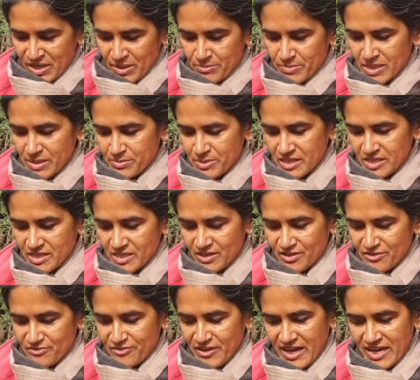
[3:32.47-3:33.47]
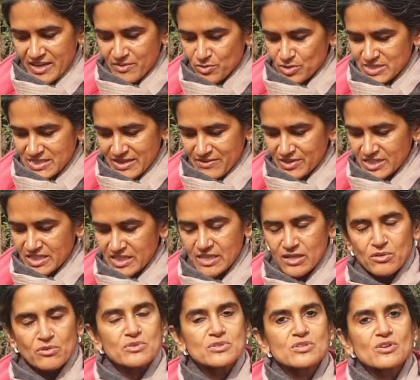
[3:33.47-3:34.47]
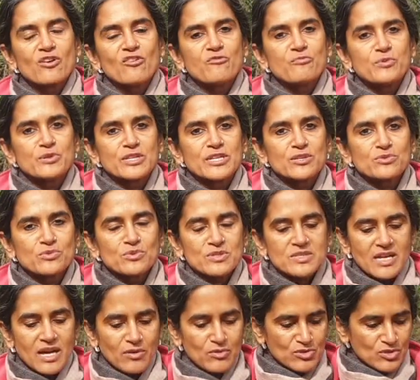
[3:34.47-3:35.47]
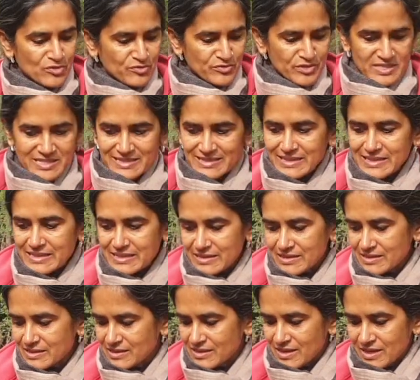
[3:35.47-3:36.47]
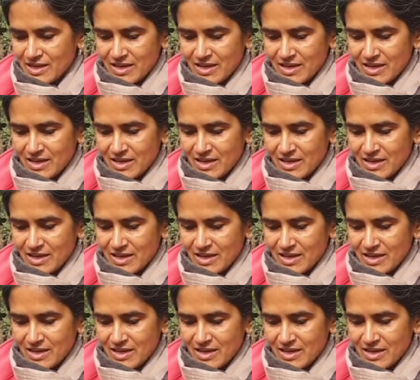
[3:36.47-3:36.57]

maybe 5 or 7 kilos of potatoes out of this little,